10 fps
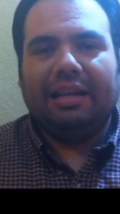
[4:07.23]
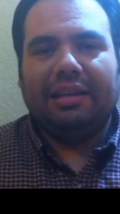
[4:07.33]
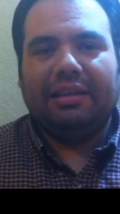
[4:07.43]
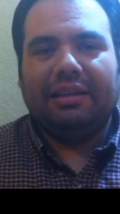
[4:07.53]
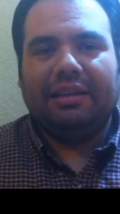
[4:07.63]

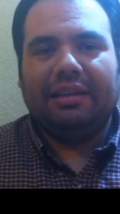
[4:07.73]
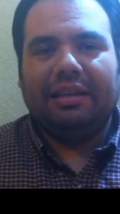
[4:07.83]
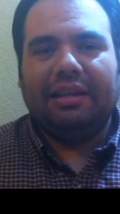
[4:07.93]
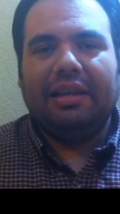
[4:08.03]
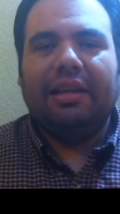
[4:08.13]
he's
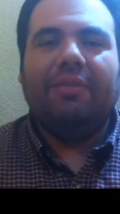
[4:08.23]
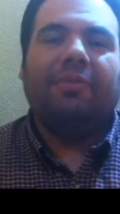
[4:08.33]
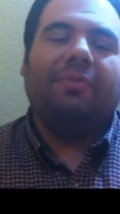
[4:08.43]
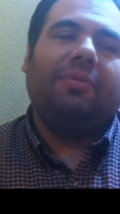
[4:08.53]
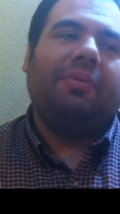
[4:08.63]

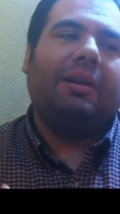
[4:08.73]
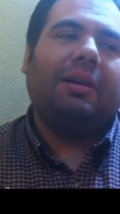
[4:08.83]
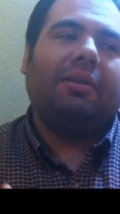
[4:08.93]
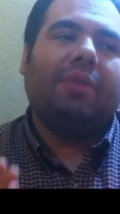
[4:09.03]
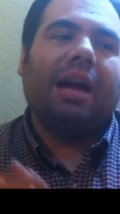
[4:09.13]
if
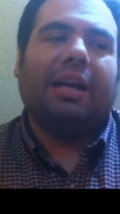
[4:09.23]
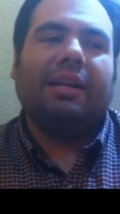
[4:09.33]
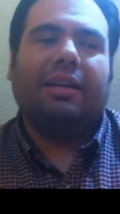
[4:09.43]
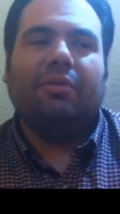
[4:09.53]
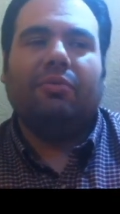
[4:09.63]
uh, Rocket
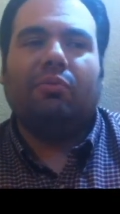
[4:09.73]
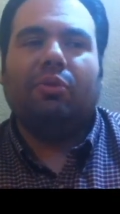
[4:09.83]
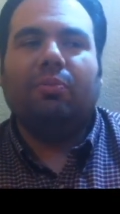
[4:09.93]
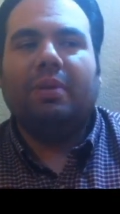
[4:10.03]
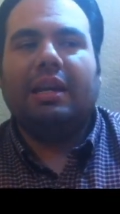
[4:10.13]

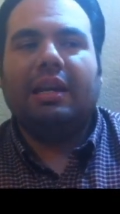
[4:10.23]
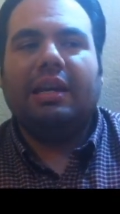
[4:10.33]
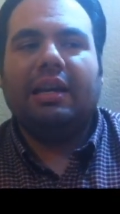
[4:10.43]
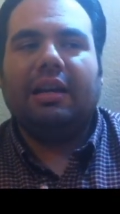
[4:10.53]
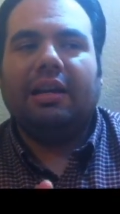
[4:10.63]
would
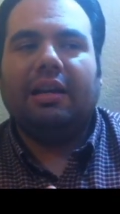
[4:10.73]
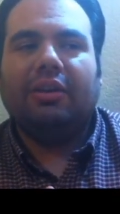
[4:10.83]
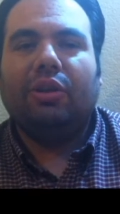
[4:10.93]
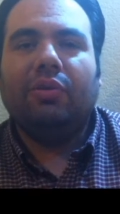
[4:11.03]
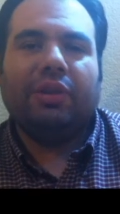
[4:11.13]
be uh,
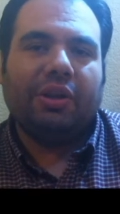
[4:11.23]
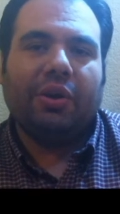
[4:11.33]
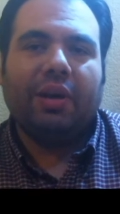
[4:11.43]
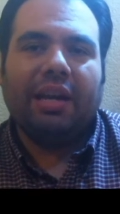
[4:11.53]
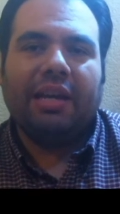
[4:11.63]
Don
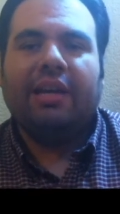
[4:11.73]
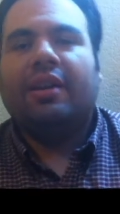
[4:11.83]
Quixote,